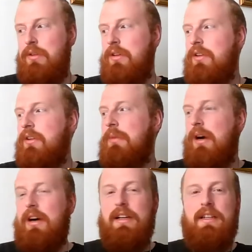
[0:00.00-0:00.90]
look
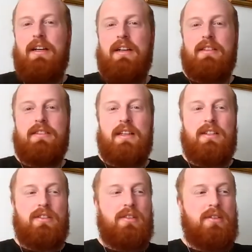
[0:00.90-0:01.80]
behind us
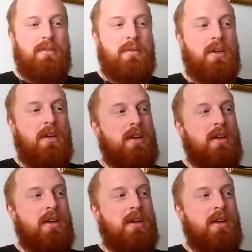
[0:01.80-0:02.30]
and to